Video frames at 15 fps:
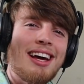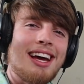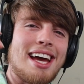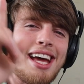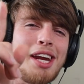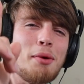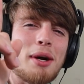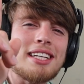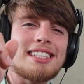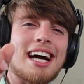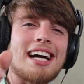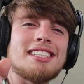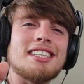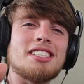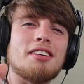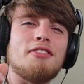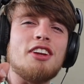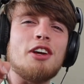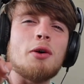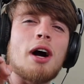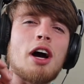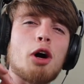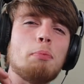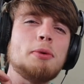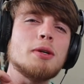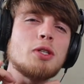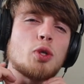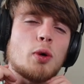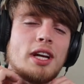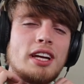Anyways, guys, this is the video. I hope you
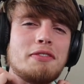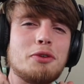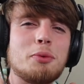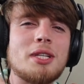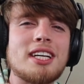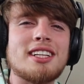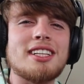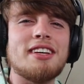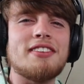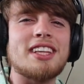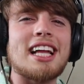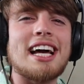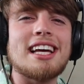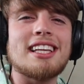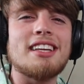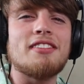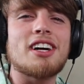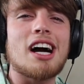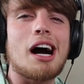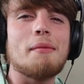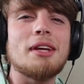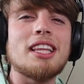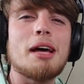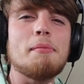enjoyed. If you did, leave a like and leave a comment.